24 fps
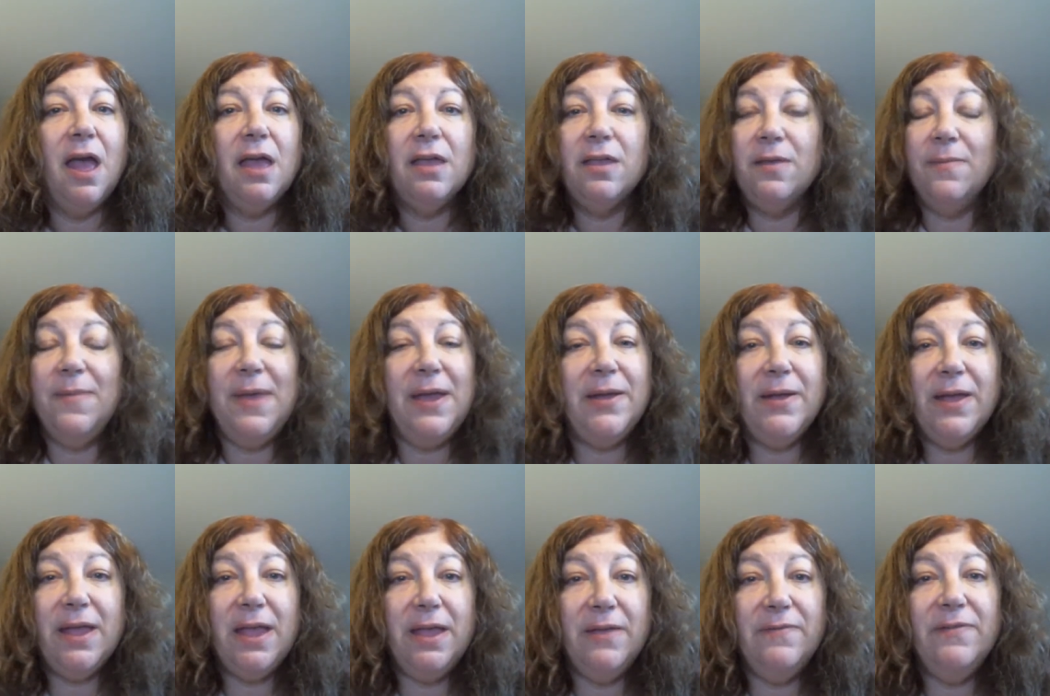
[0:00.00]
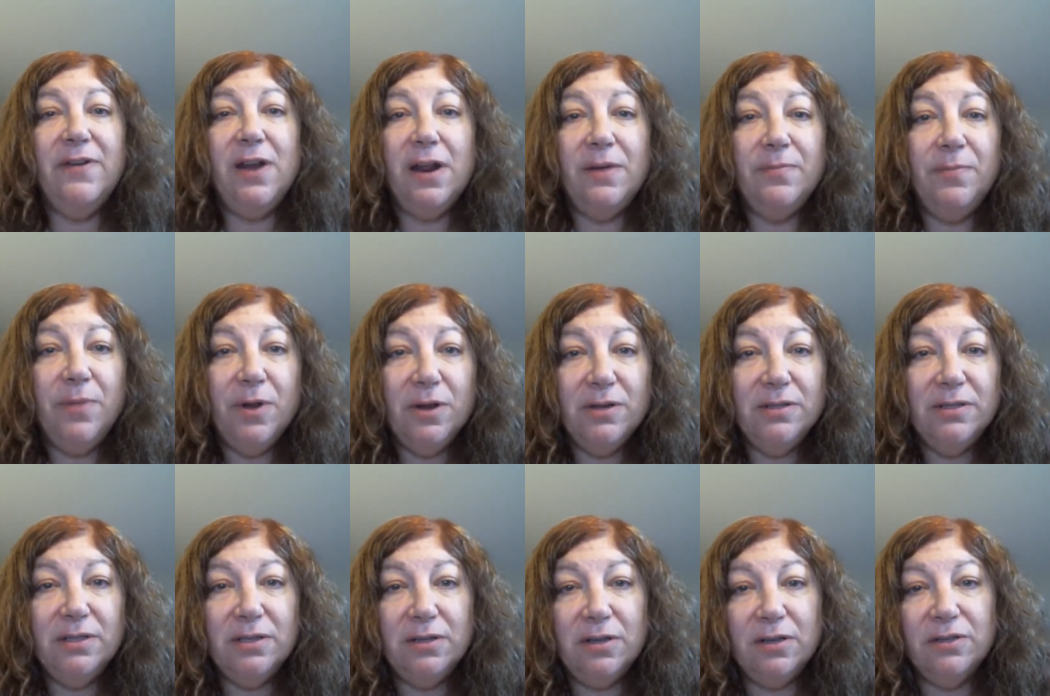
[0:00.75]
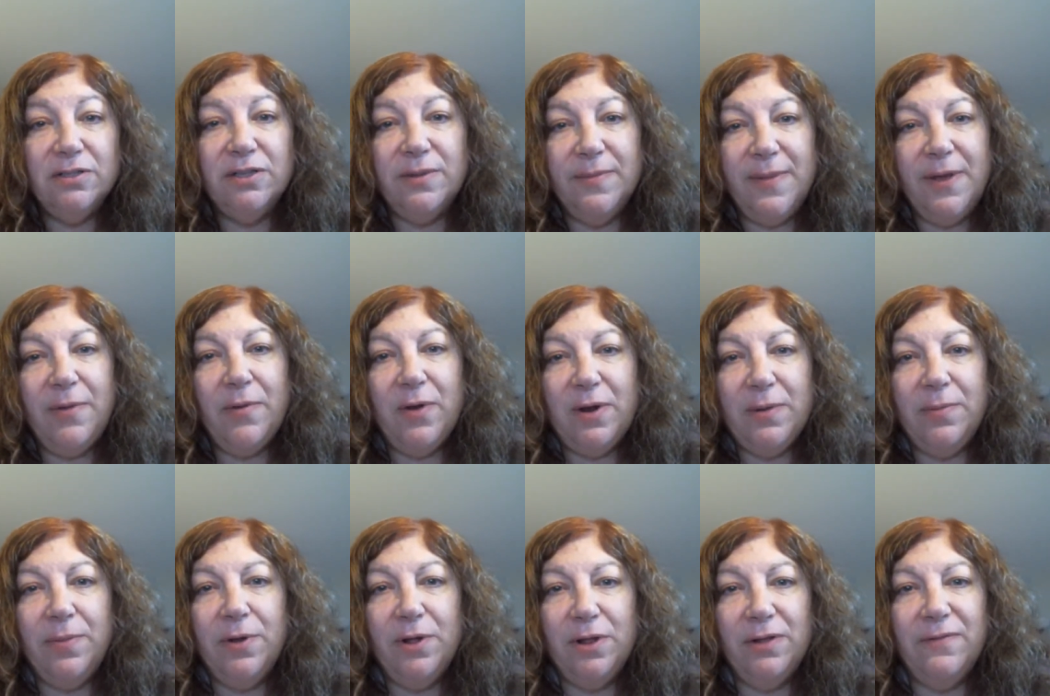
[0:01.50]
You may, even on personal goals, you may
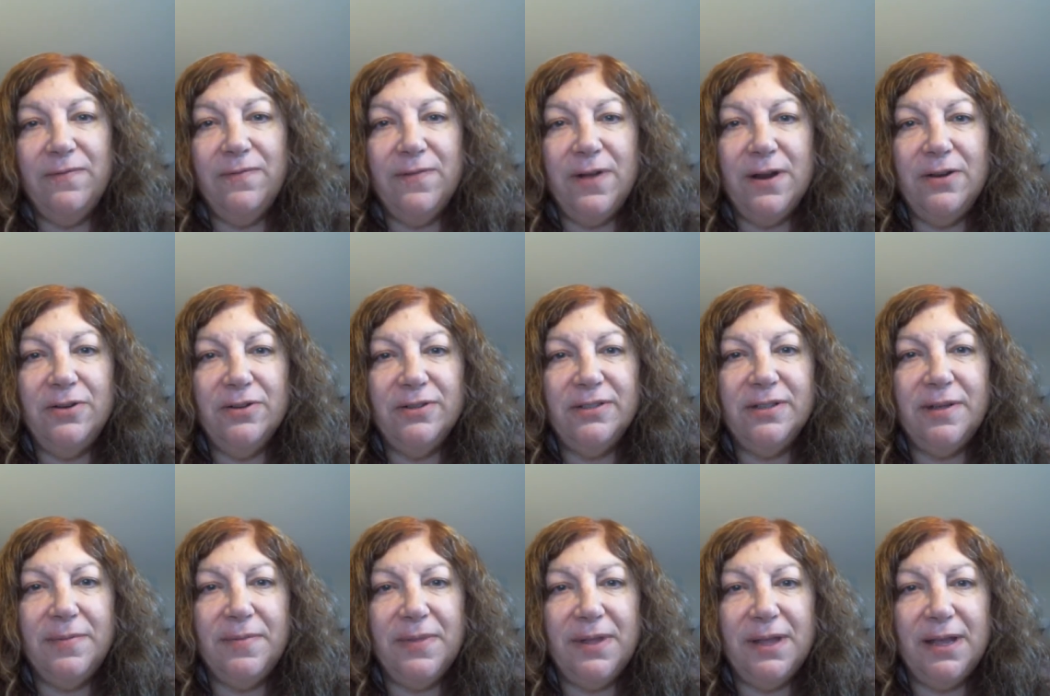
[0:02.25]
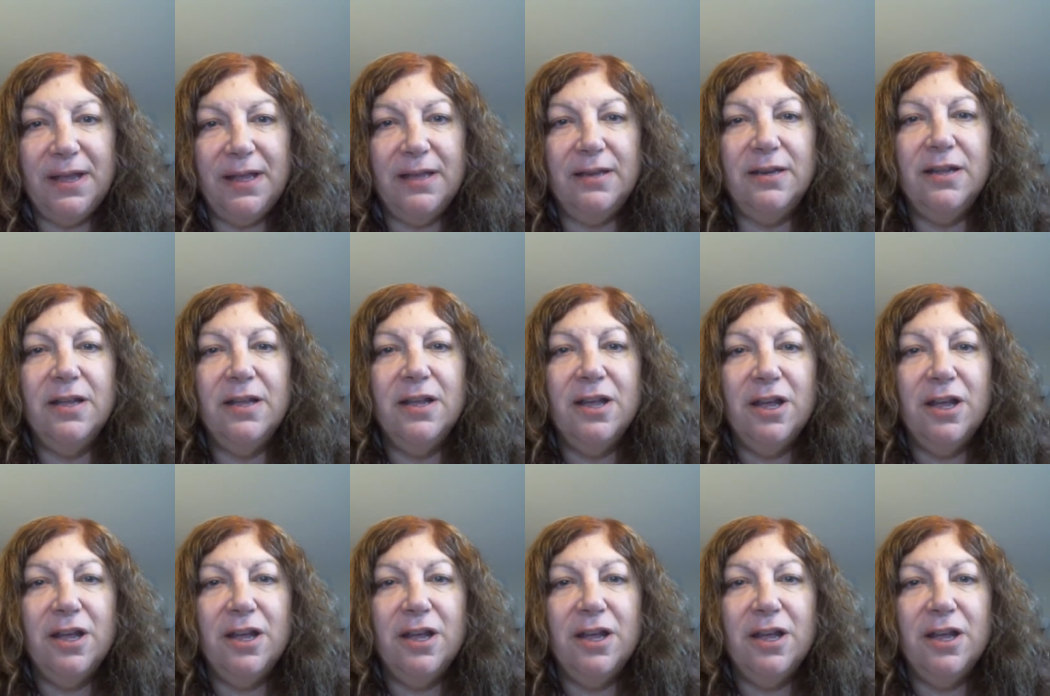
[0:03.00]
want to pull a friend or something in